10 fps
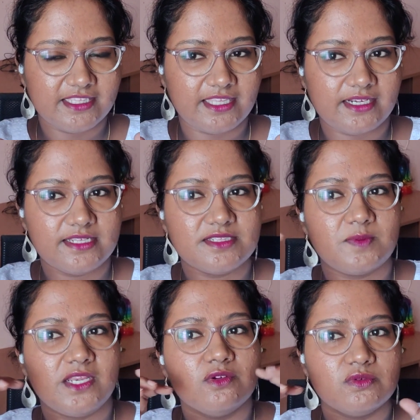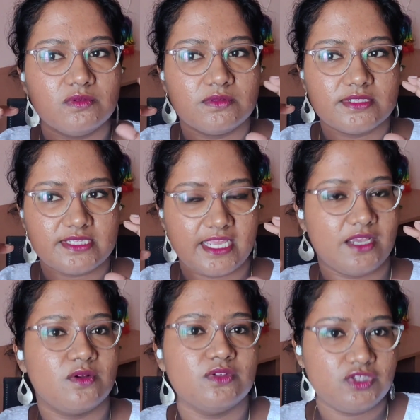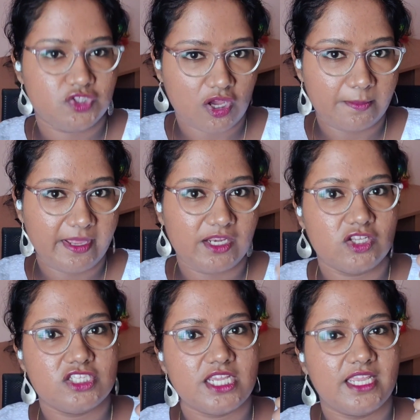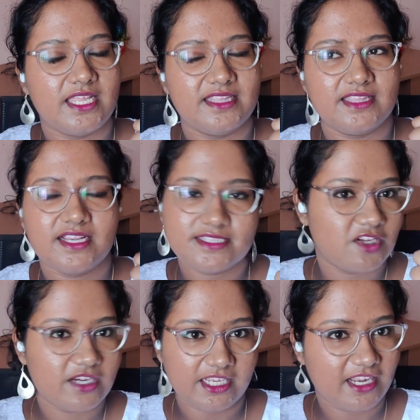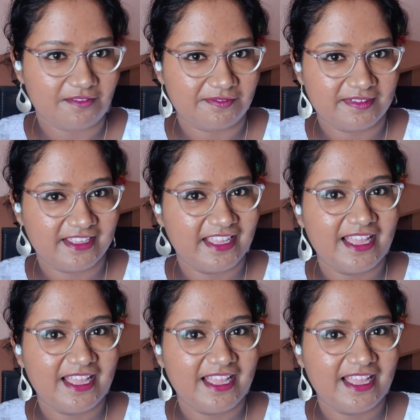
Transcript: That is, when you say good job and your child, and that's not enough,